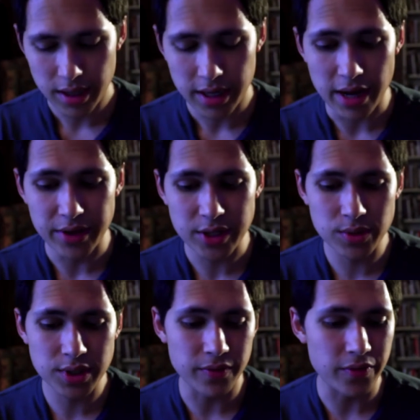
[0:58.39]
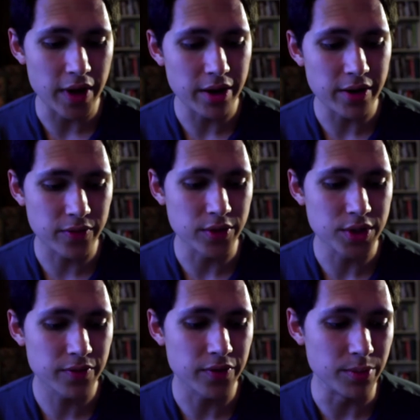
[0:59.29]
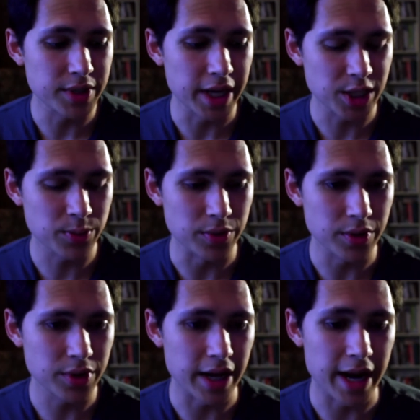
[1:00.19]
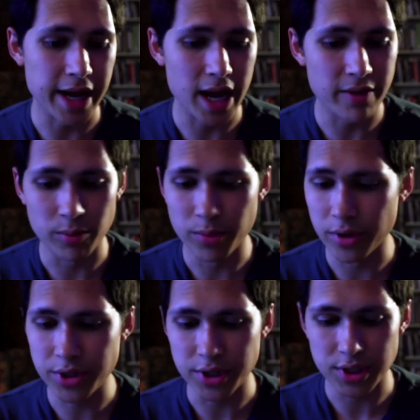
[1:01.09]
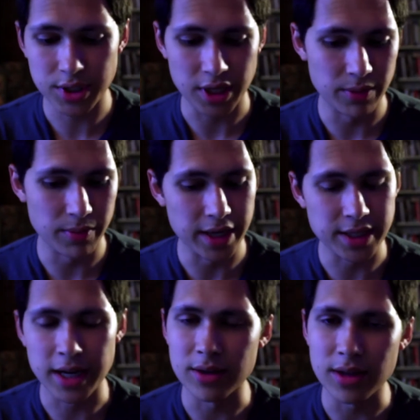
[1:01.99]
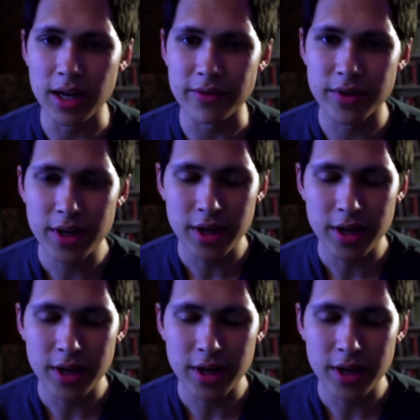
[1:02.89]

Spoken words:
Now, this was the very first film textbook that I ever purchased in my entire life.